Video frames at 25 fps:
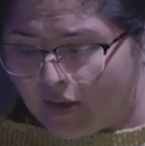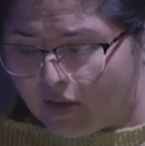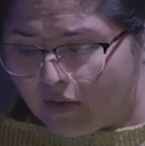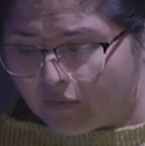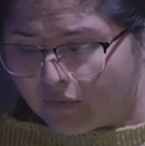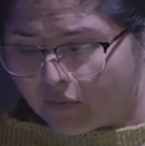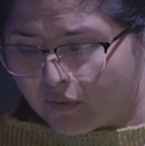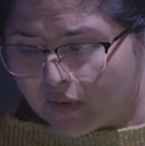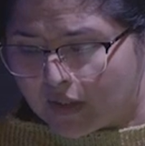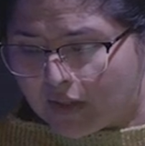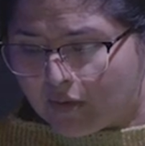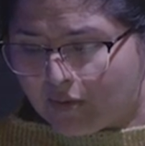
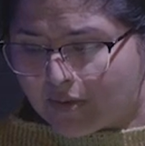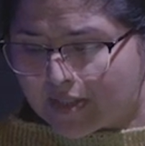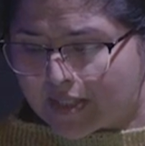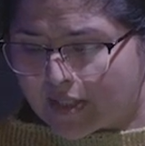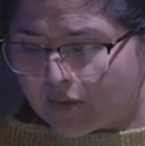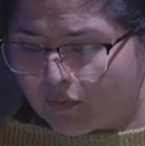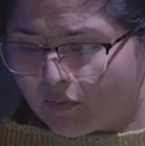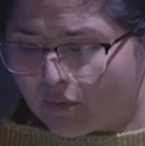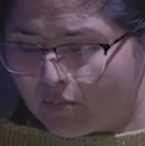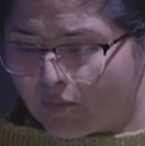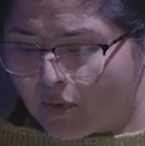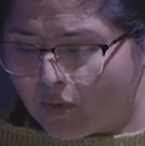for use
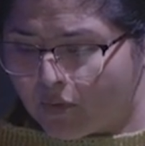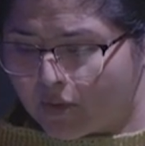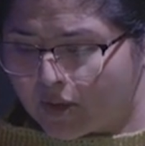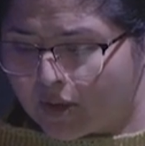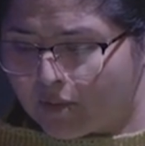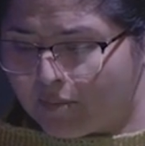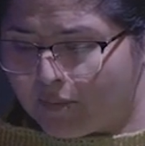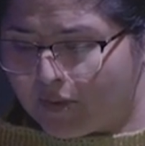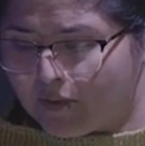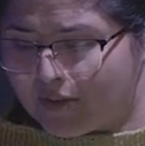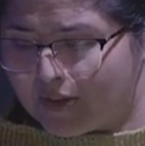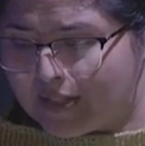in remote
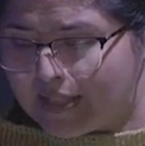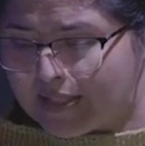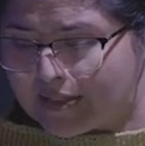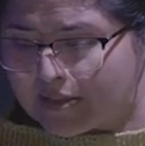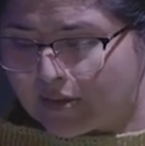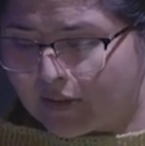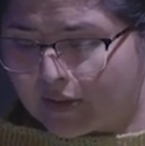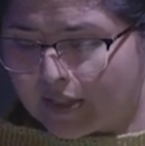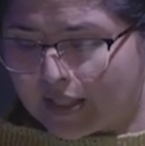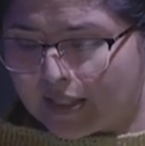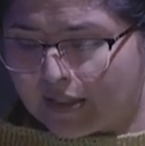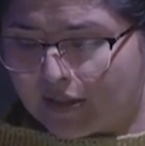communities
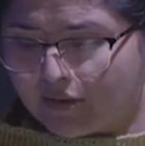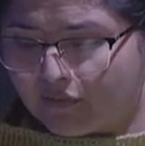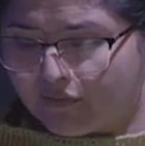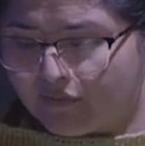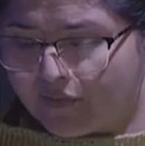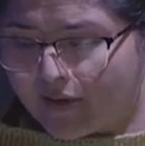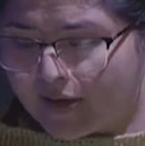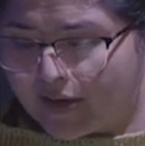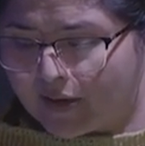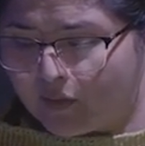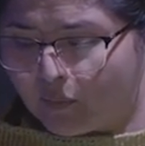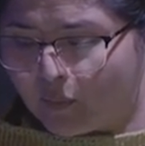looking to
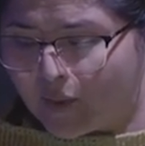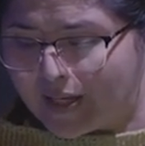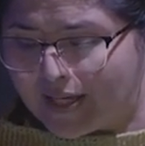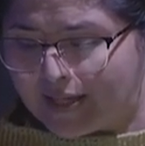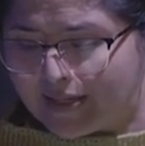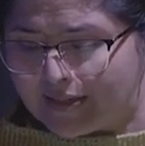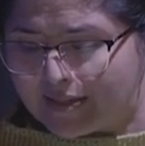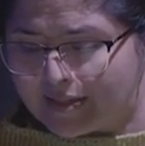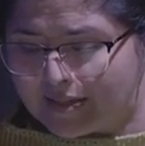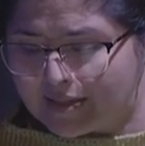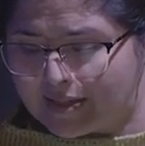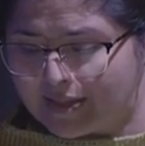find
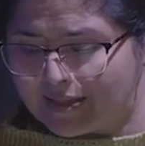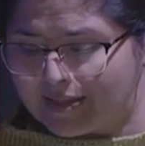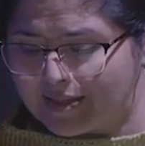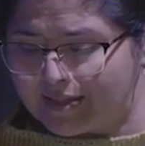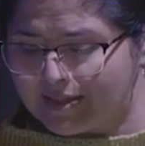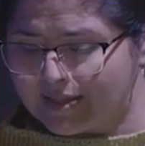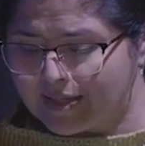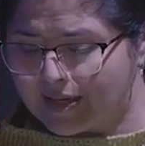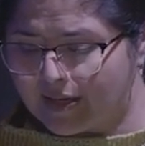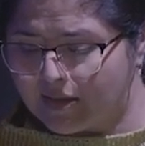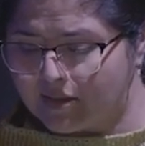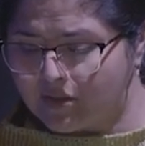ways to
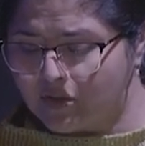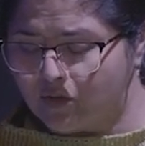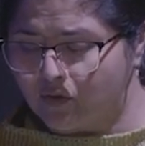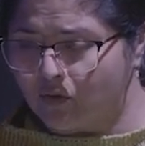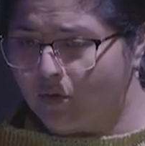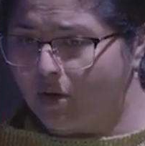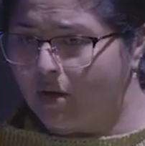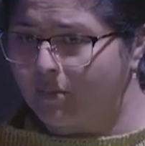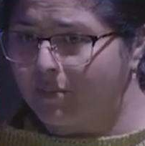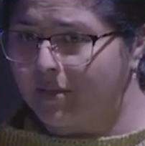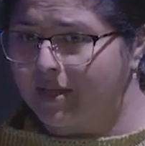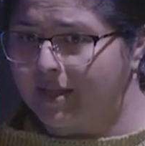discuss
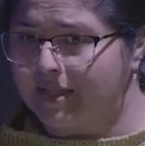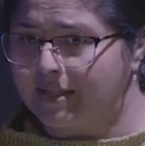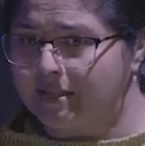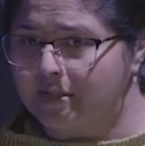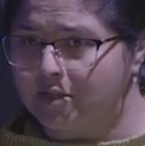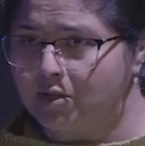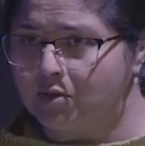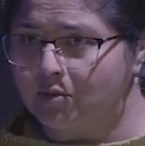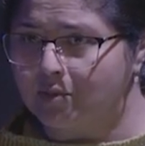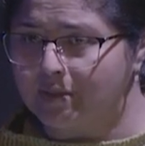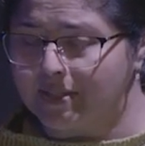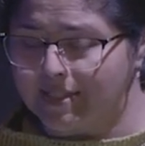trauma and
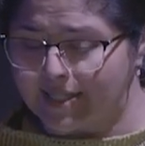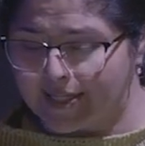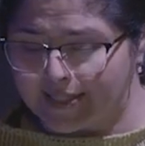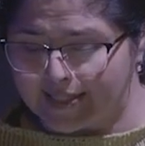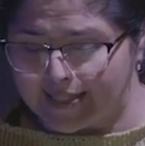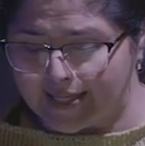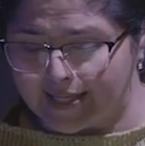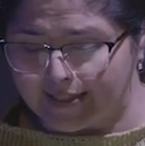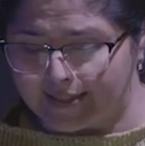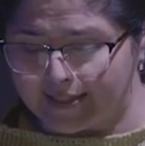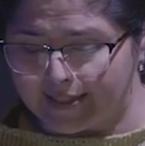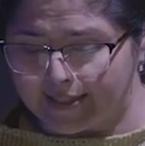
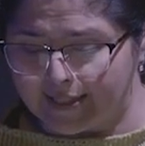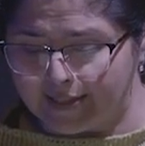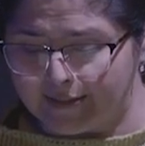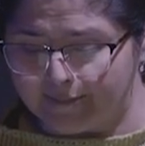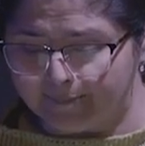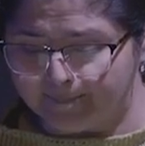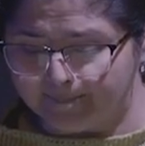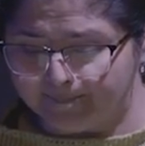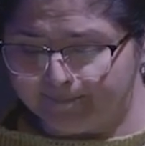suicidality.